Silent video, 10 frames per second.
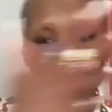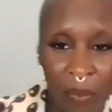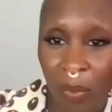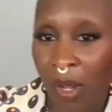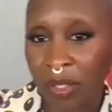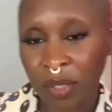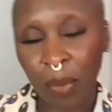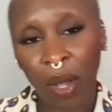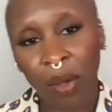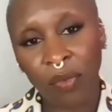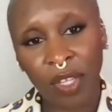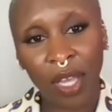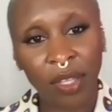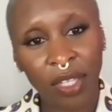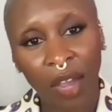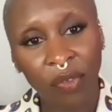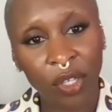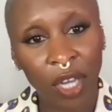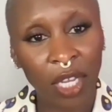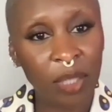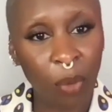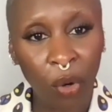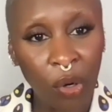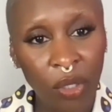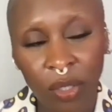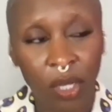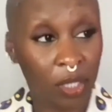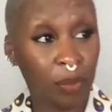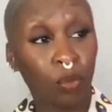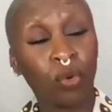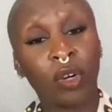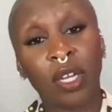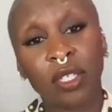We're part of the African diaspora.